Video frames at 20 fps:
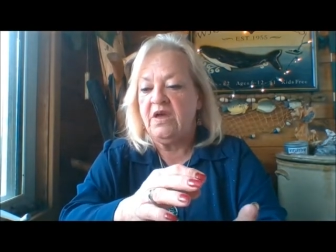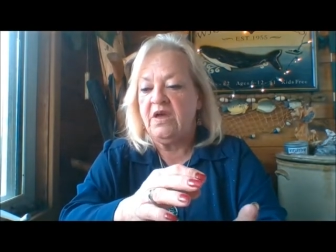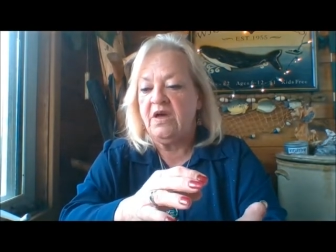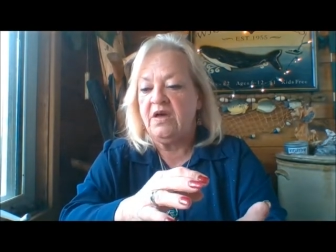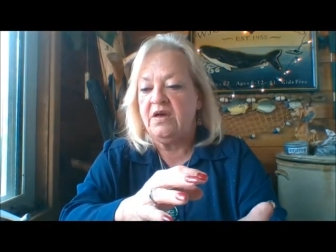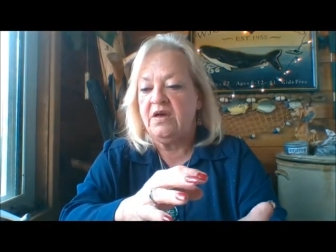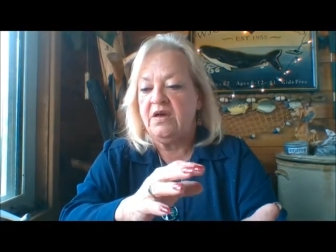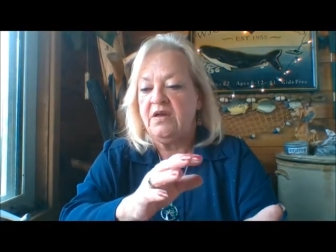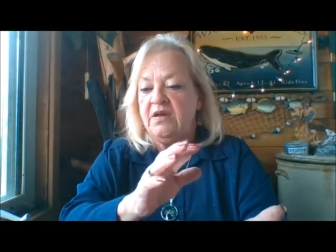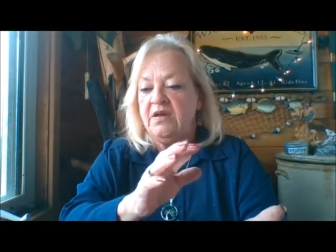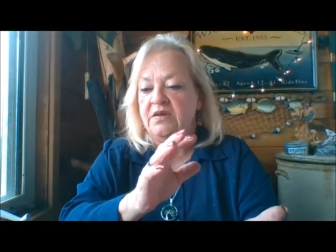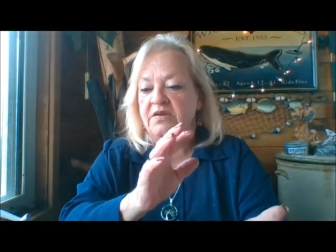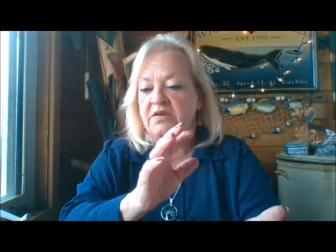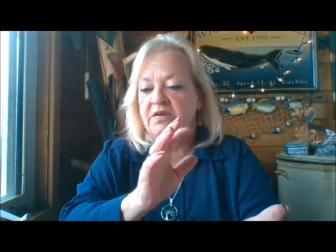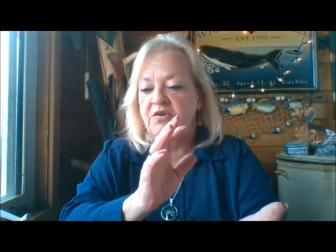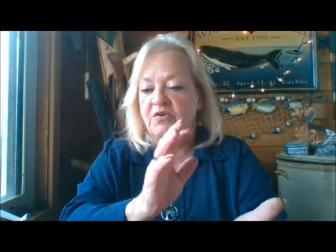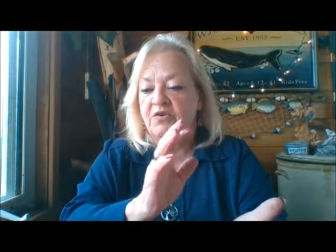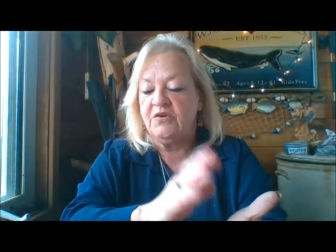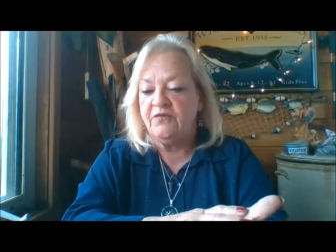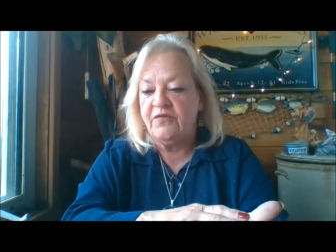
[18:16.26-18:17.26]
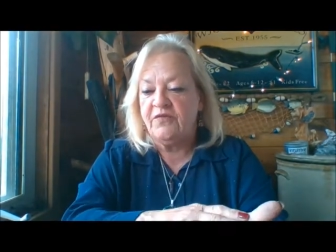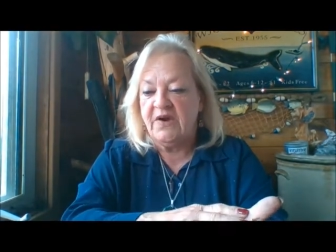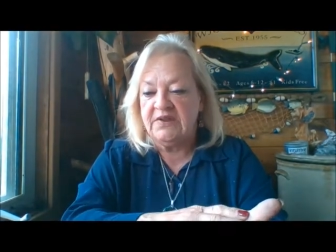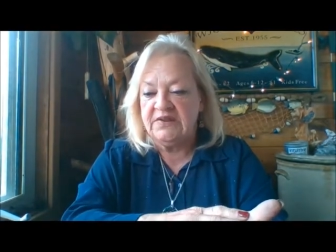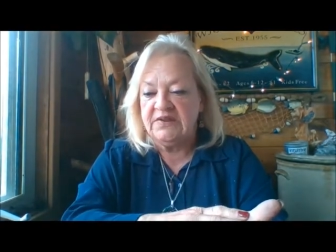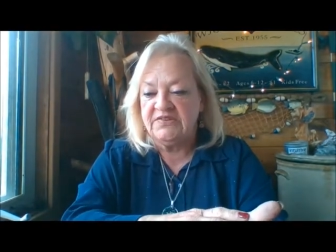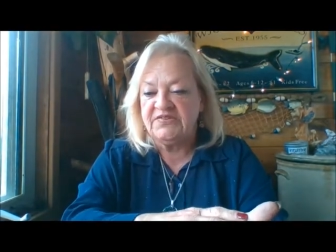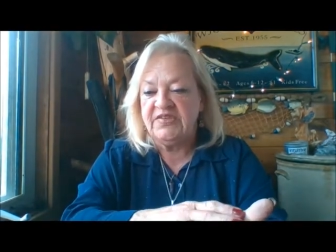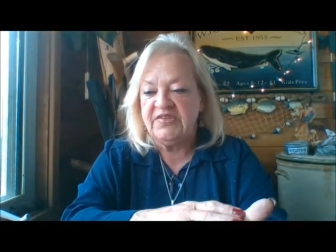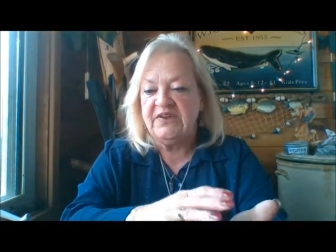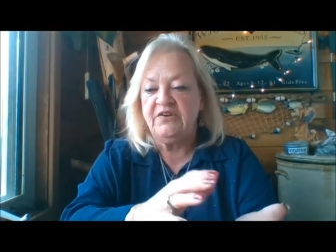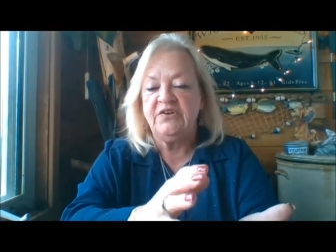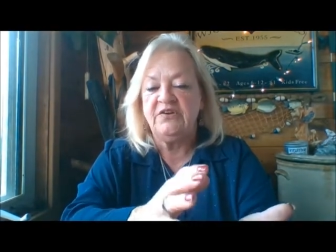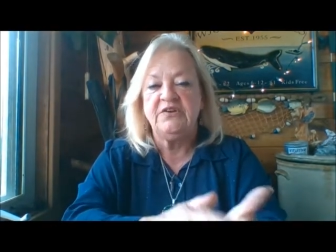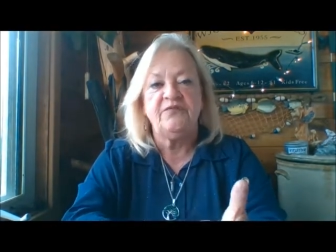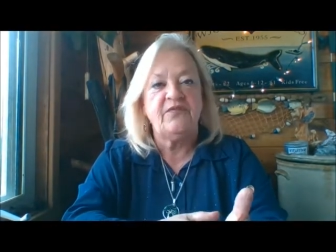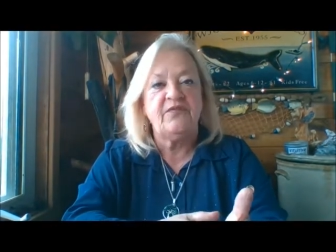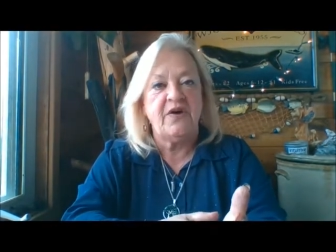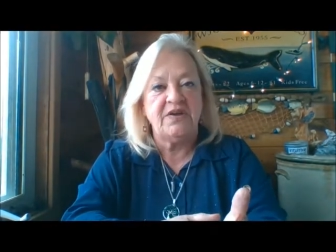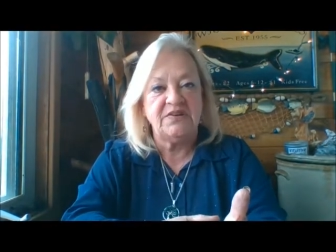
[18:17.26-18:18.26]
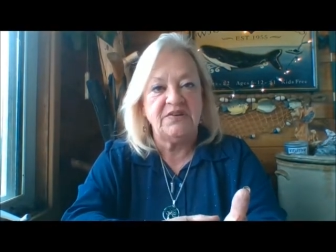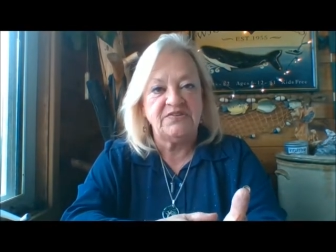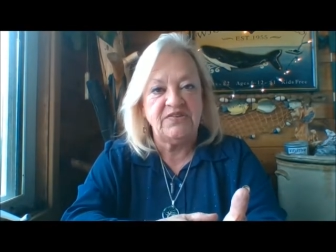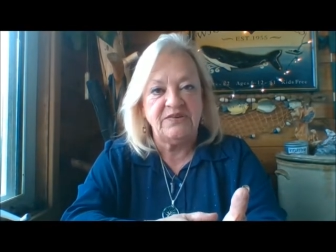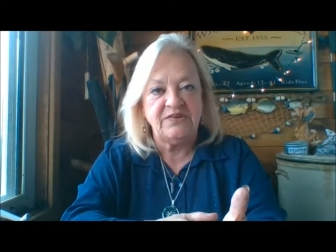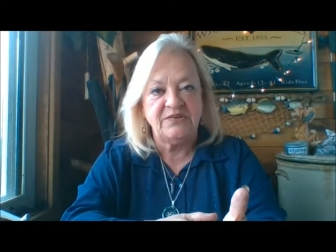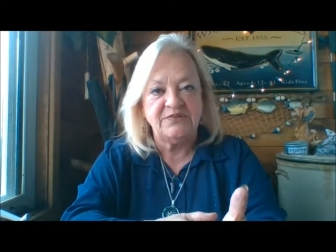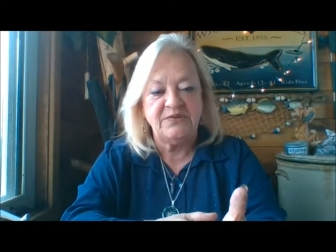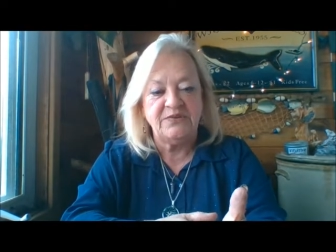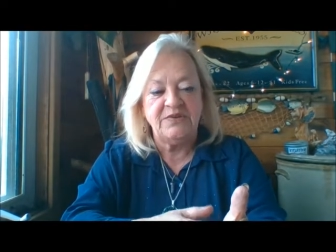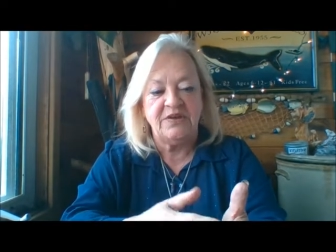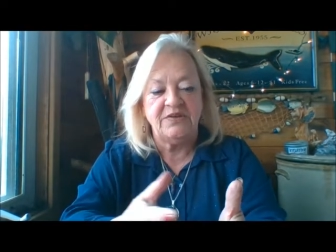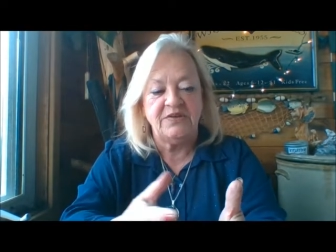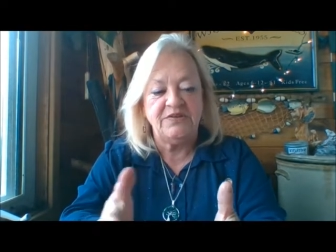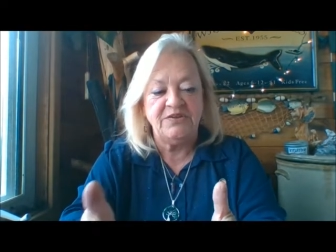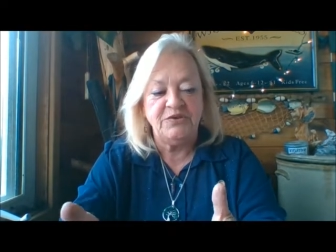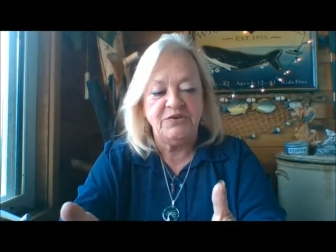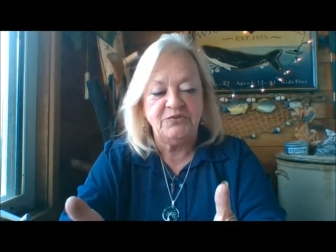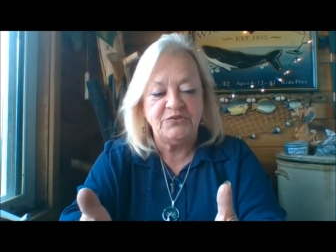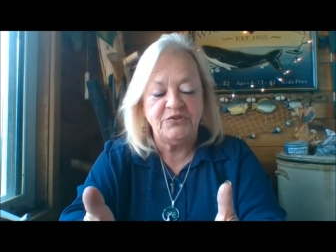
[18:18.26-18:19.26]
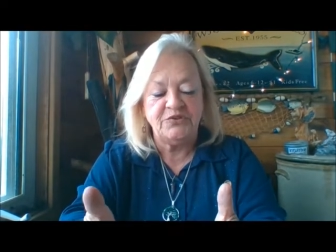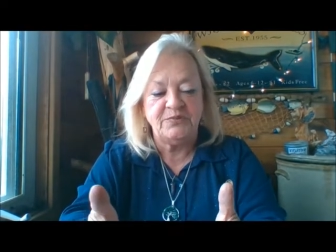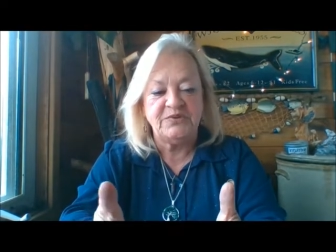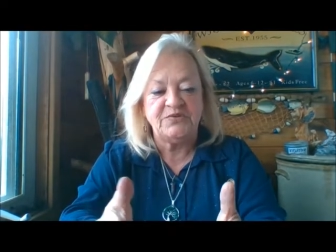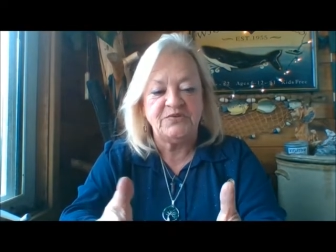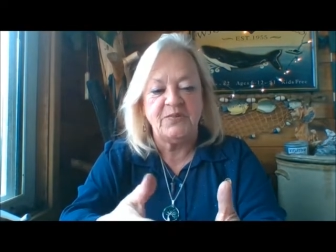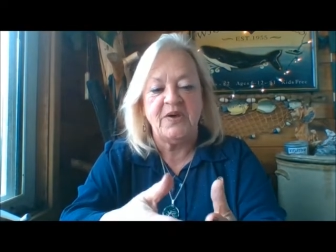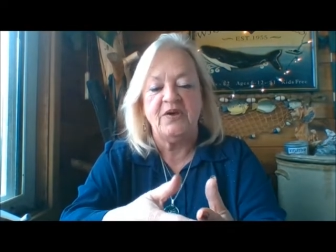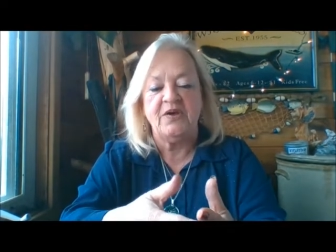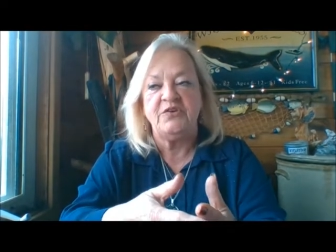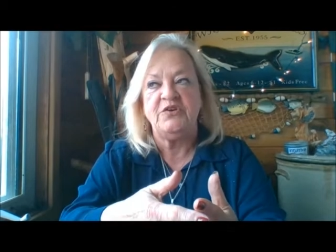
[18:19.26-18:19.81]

uh, you can find us there. You can find us here on YouTube as well.